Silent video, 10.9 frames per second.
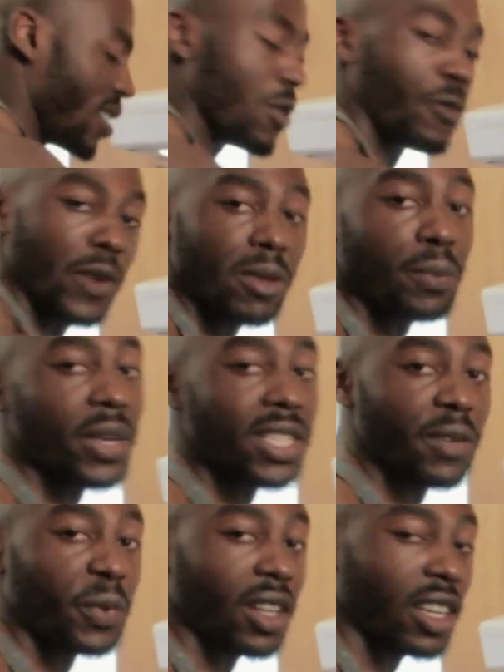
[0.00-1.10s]
You feed me
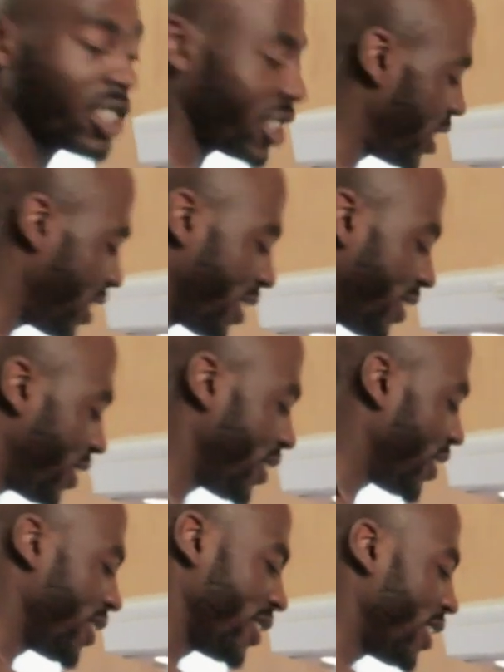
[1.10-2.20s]
pizza for lunch,
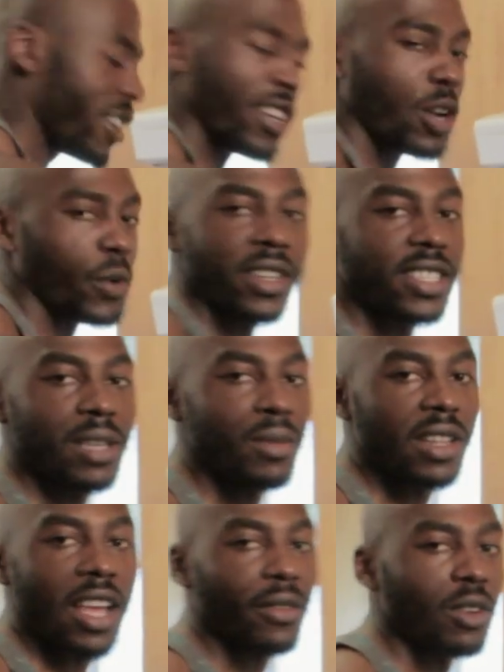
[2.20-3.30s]
you don't want to see me
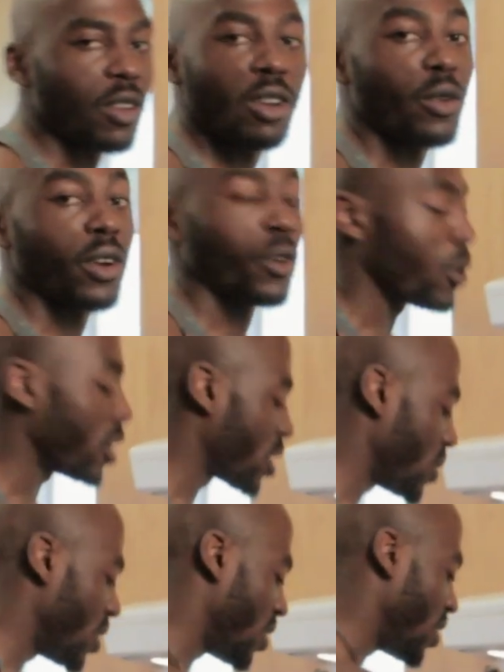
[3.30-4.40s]
in the afternoon. You don't want to cross me.